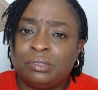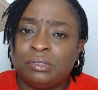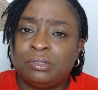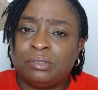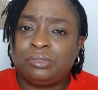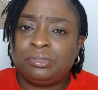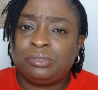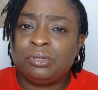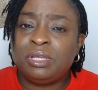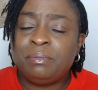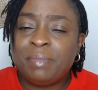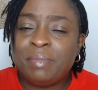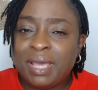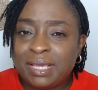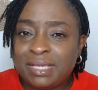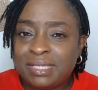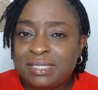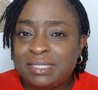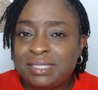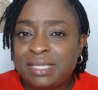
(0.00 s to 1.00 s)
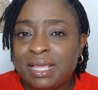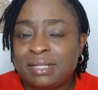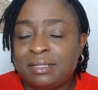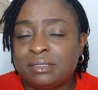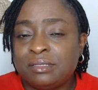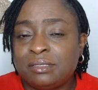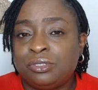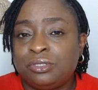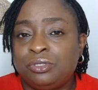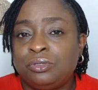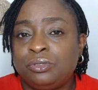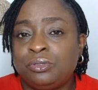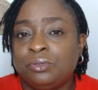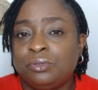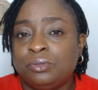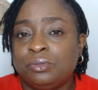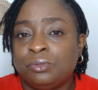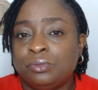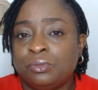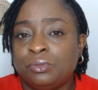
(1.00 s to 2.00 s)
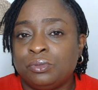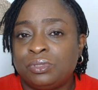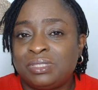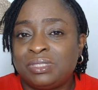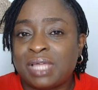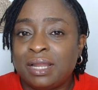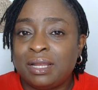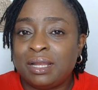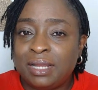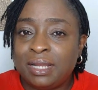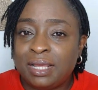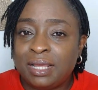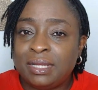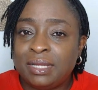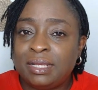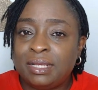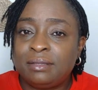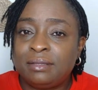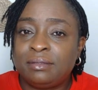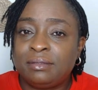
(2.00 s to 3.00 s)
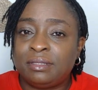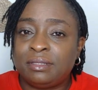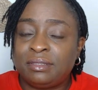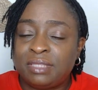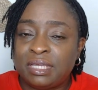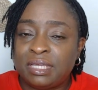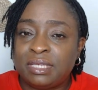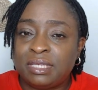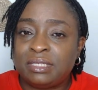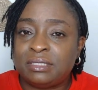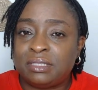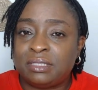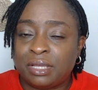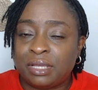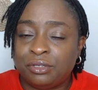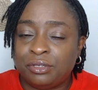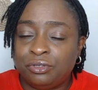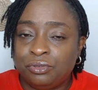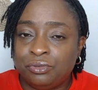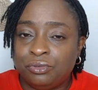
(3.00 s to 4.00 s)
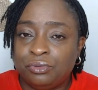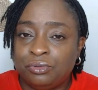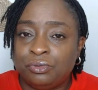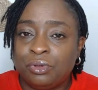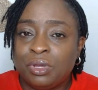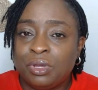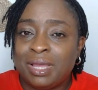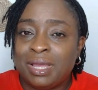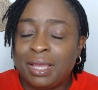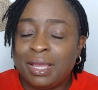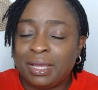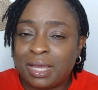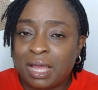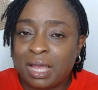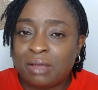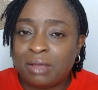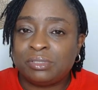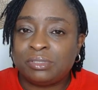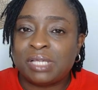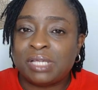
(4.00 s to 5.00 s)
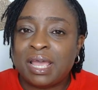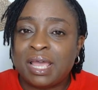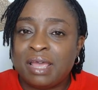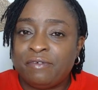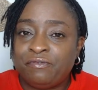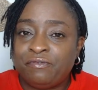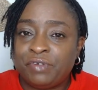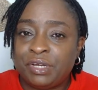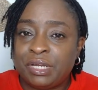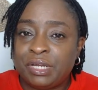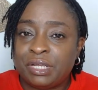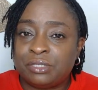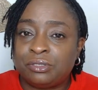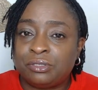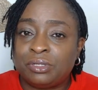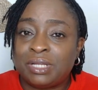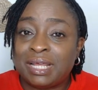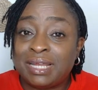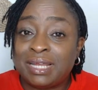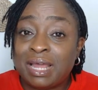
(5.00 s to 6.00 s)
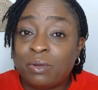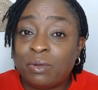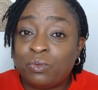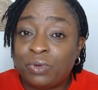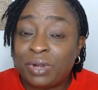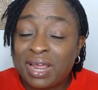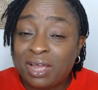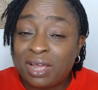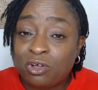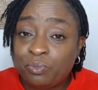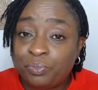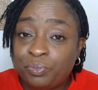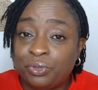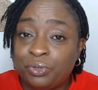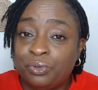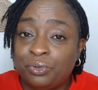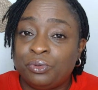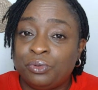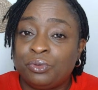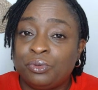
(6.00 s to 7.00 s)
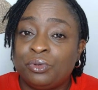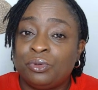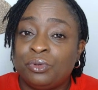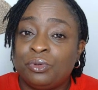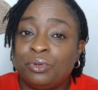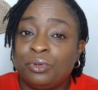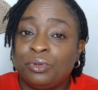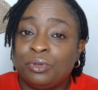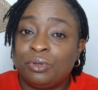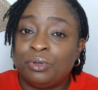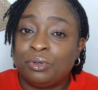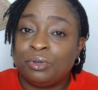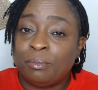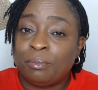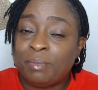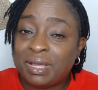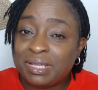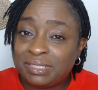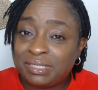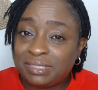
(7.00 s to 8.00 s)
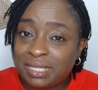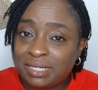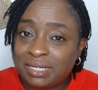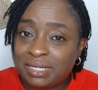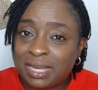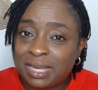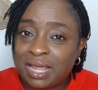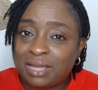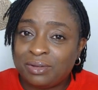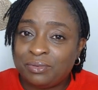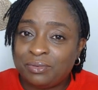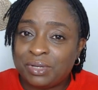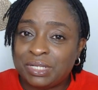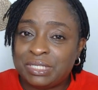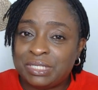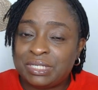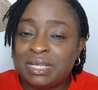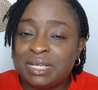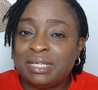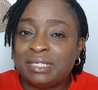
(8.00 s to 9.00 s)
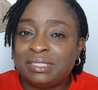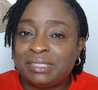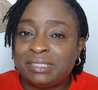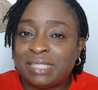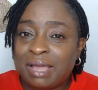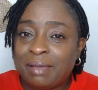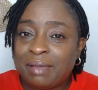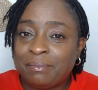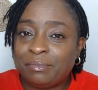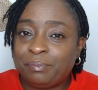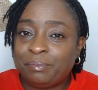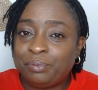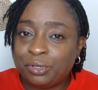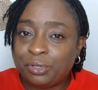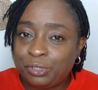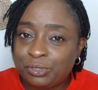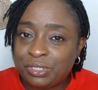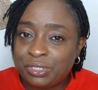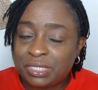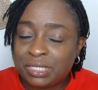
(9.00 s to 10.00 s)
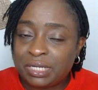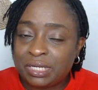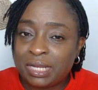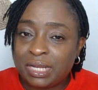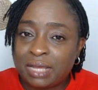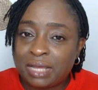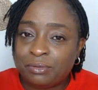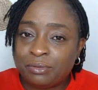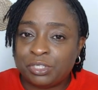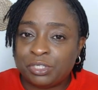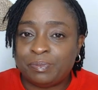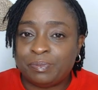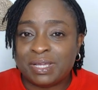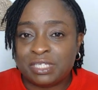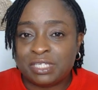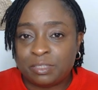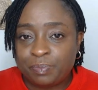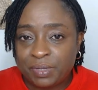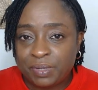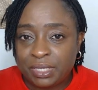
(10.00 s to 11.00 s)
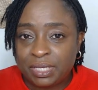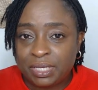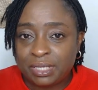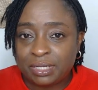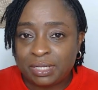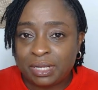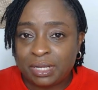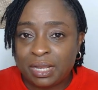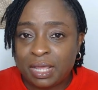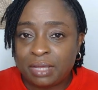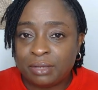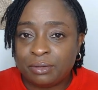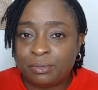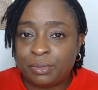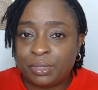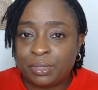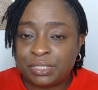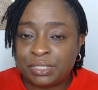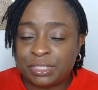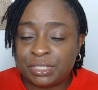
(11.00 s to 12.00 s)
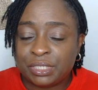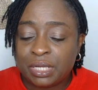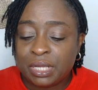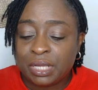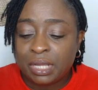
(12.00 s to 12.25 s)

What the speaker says: So it makes sense to start learning the things that you encounter every day, so that will help you master the language, start producing a language by speaking the language.